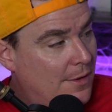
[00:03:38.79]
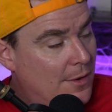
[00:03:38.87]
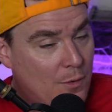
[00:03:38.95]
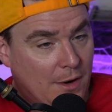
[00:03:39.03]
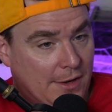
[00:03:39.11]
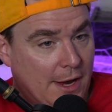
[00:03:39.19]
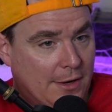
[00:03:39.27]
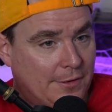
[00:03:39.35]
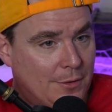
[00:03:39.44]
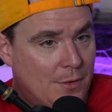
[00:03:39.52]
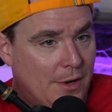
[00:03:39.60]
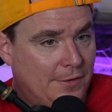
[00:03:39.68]
It was because
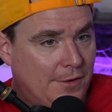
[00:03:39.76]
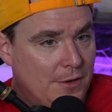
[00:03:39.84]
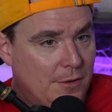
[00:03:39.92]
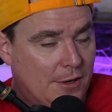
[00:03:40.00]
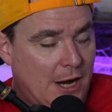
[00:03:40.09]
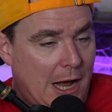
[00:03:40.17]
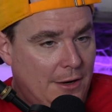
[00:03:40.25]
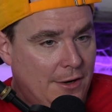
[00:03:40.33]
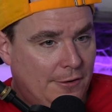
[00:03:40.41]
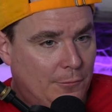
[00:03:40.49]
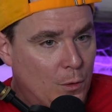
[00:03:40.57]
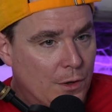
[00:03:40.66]
it wasn't the
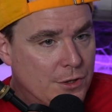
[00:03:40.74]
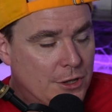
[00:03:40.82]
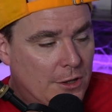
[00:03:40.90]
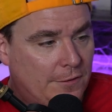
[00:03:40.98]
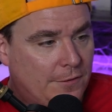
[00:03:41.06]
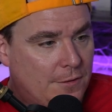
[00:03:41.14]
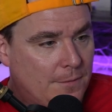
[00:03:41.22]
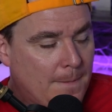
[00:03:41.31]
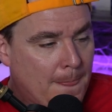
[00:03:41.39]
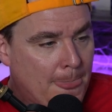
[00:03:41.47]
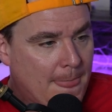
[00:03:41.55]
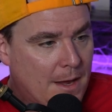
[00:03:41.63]
colonies weren't just
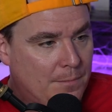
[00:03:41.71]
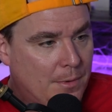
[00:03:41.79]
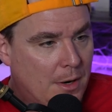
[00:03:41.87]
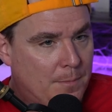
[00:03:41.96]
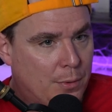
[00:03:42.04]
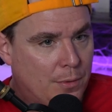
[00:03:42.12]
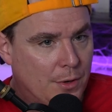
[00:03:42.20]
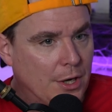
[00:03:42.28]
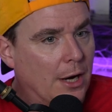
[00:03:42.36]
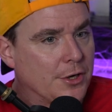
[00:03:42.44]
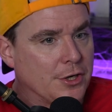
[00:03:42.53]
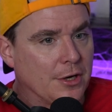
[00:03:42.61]
a
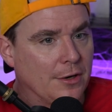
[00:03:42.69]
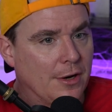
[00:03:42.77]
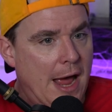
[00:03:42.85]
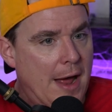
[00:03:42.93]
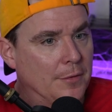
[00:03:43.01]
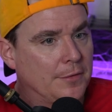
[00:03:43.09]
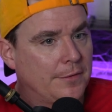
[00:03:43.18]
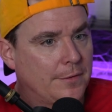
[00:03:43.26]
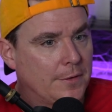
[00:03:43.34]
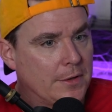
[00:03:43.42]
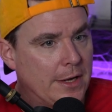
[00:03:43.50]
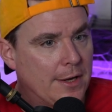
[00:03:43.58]
production house.
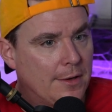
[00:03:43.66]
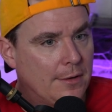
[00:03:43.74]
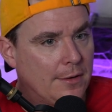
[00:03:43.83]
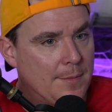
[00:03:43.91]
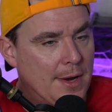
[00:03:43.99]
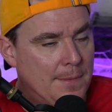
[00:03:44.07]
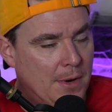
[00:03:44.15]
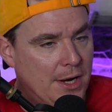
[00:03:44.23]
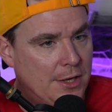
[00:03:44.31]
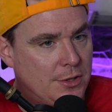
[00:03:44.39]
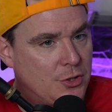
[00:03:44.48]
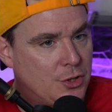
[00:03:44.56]
Like they made
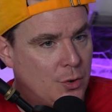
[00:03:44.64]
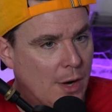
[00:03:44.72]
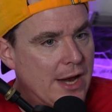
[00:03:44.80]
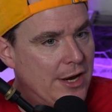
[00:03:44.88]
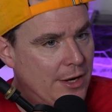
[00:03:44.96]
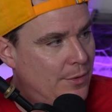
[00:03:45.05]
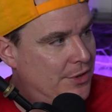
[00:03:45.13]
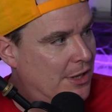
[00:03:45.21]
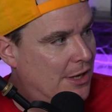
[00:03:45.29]
money trading with the